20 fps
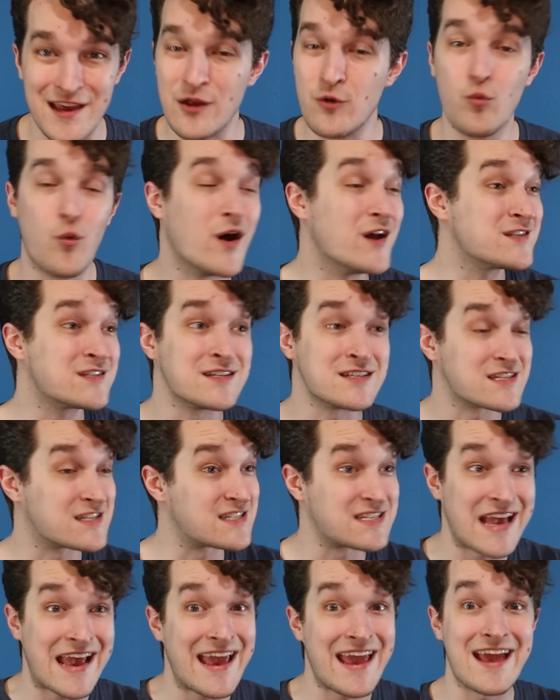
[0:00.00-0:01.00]
He wasn't
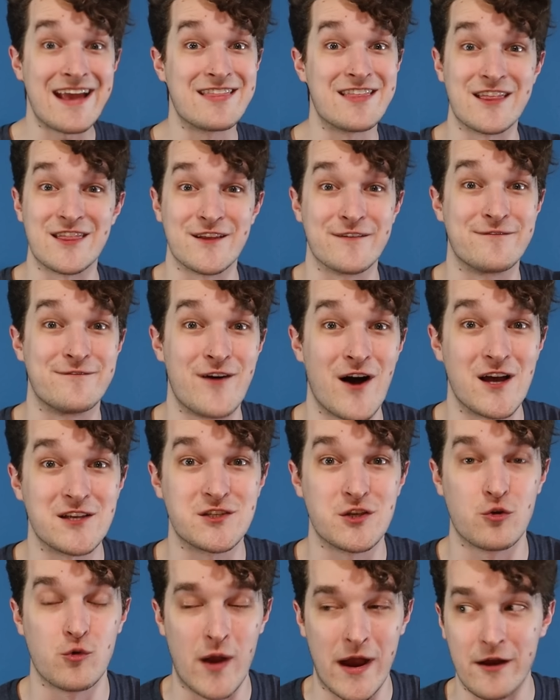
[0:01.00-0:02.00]
saying that the
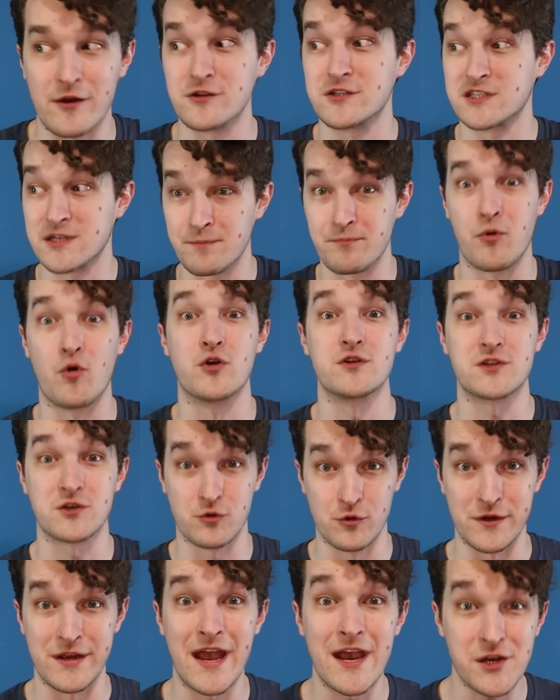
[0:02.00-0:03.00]
fossil record supports
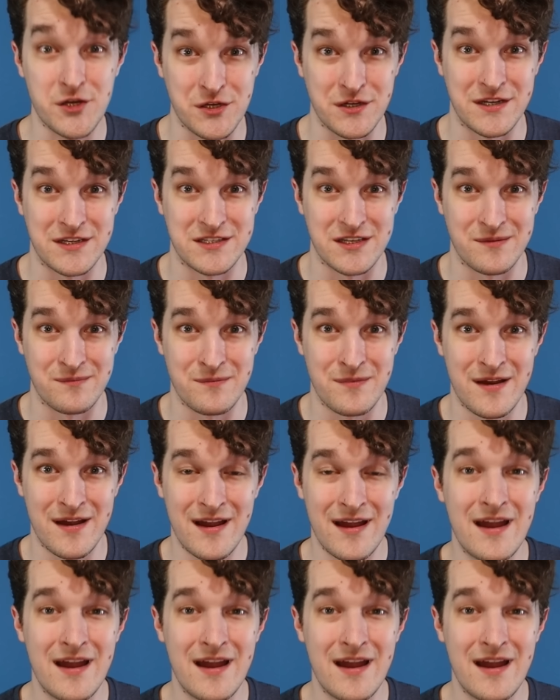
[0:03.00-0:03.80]
creationism.